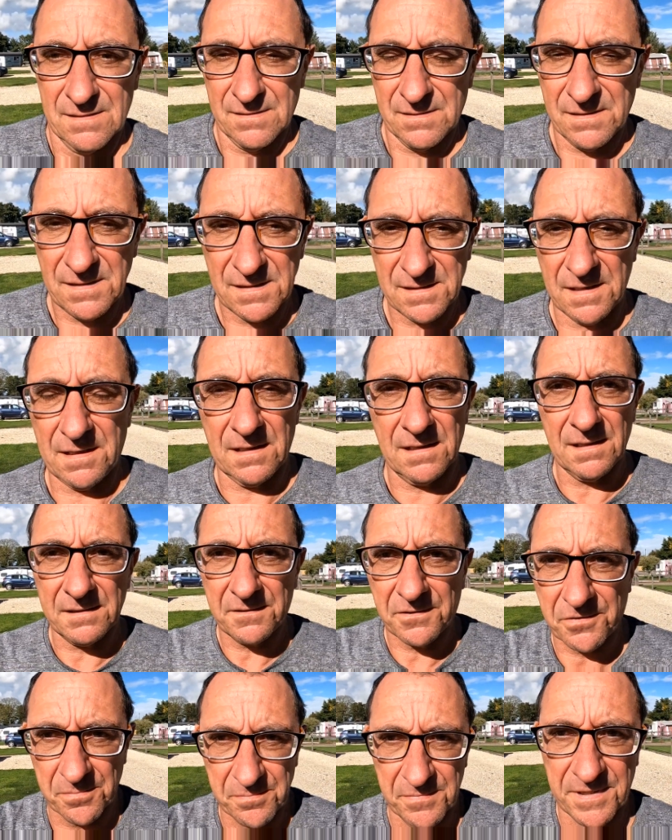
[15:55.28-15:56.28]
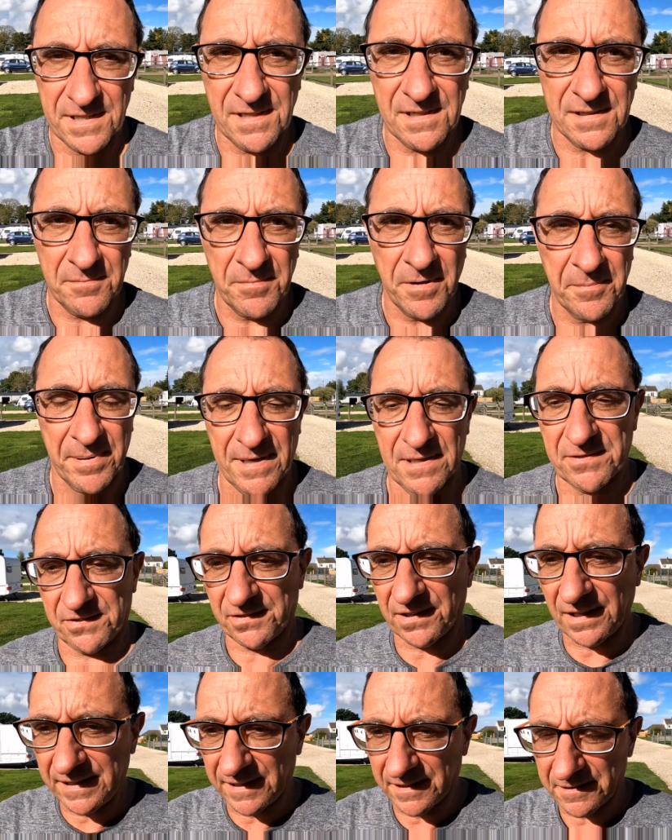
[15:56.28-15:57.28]
Right, had some dinner, had me
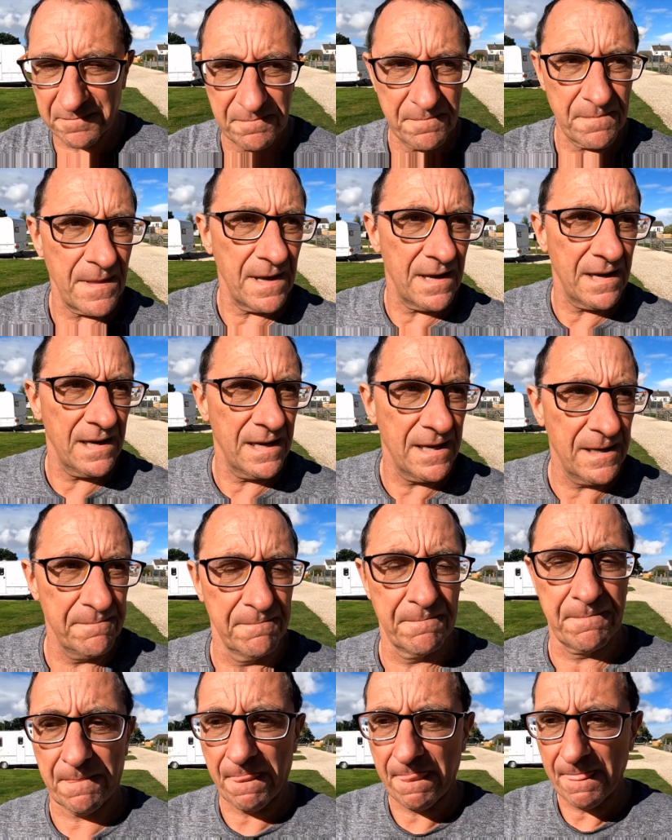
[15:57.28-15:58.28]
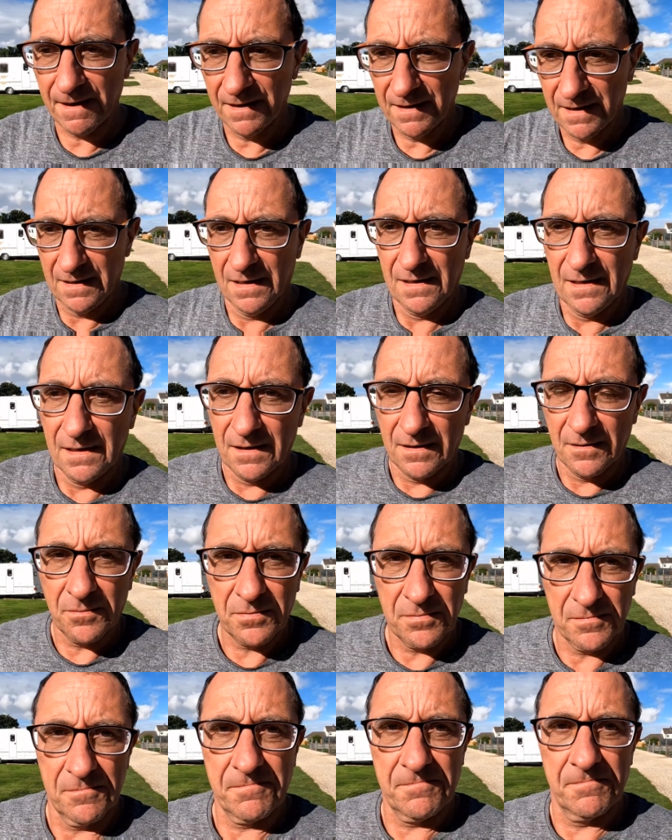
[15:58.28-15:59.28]
pasty. Um,
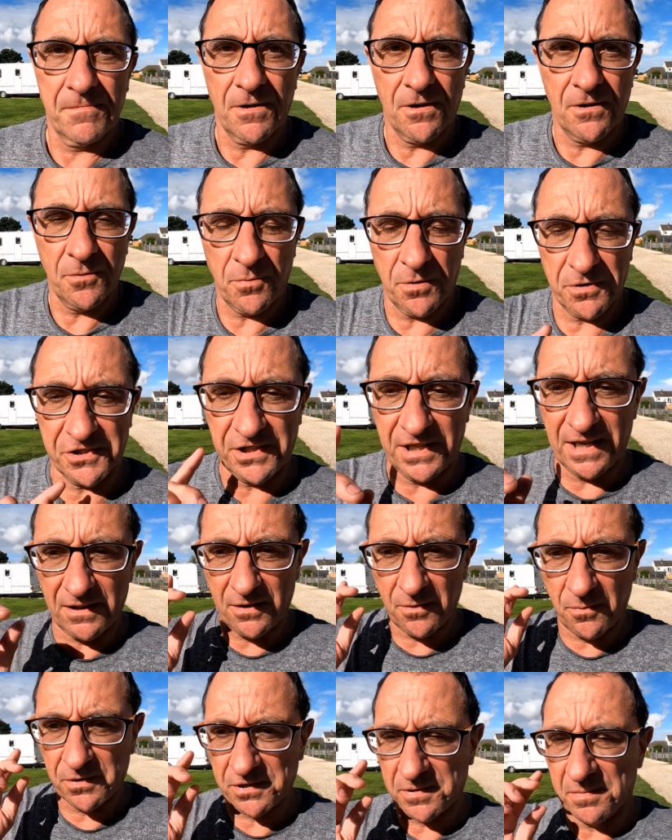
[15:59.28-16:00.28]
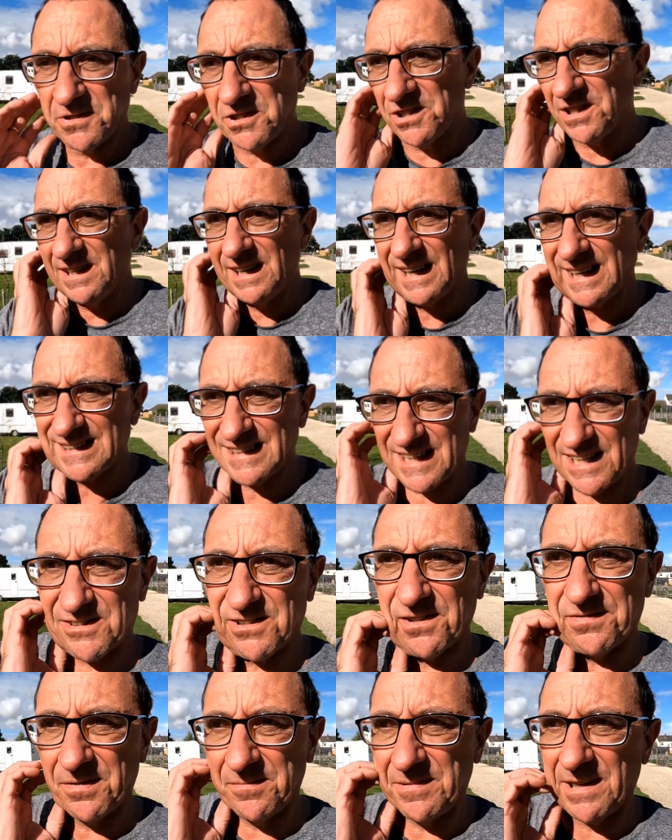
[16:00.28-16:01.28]
all the washing out the washing machine,
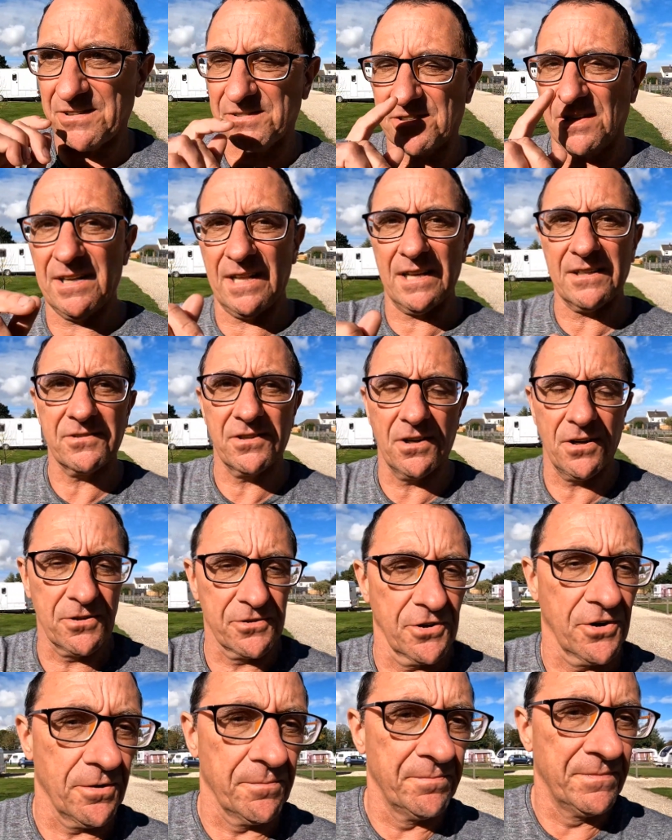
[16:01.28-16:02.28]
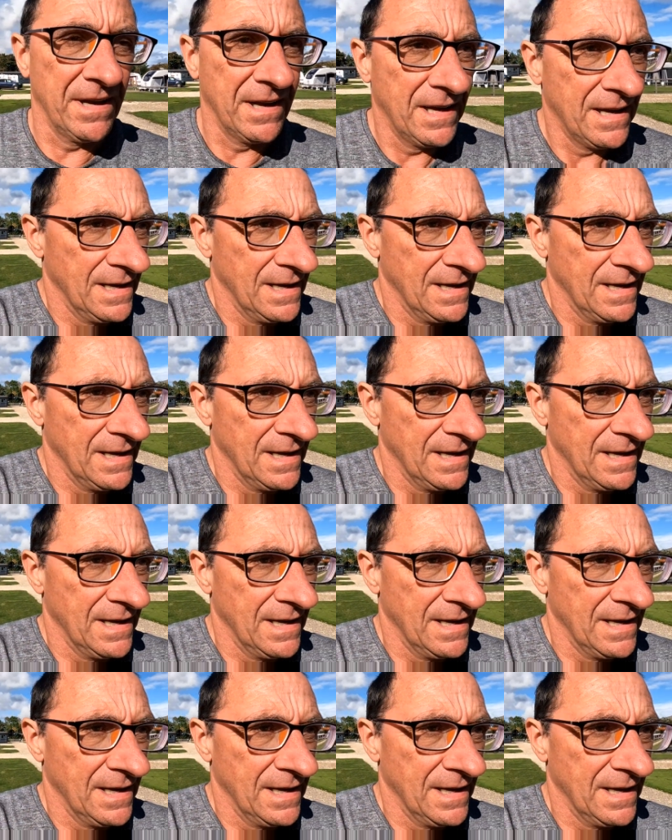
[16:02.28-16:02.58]
etc. from yesterday, that's all done.